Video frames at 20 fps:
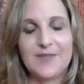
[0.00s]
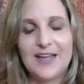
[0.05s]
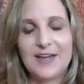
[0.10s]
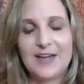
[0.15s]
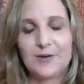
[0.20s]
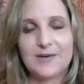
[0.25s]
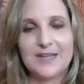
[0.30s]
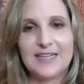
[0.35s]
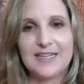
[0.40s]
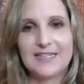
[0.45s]
They
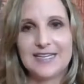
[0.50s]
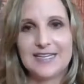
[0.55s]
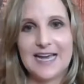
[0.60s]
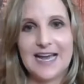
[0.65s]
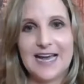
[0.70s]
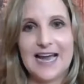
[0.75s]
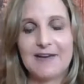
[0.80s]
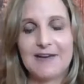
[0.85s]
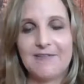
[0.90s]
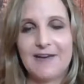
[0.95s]
don't need to
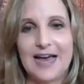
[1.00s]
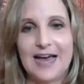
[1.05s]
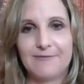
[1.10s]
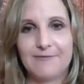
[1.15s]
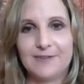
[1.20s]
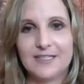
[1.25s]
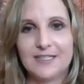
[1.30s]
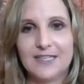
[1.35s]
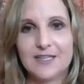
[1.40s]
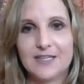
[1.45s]
have
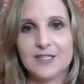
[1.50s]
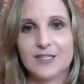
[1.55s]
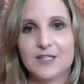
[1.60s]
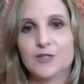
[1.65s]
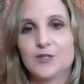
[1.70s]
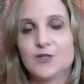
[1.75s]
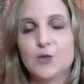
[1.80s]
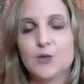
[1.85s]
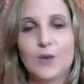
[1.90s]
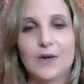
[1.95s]
half a
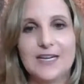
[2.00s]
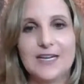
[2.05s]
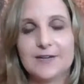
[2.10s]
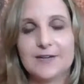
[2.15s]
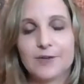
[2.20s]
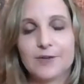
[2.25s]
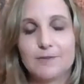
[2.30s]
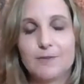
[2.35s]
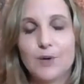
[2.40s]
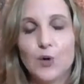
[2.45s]
dozen, 20
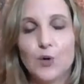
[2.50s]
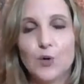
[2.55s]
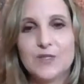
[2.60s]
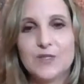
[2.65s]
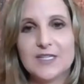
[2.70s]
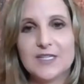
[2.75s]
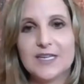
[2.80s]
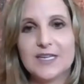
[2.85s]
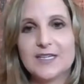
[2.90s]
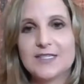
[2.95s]
different
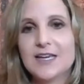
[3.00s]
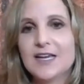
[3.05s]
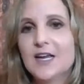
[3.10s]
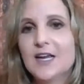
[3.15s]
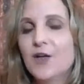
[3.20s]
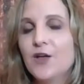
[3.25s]
poses.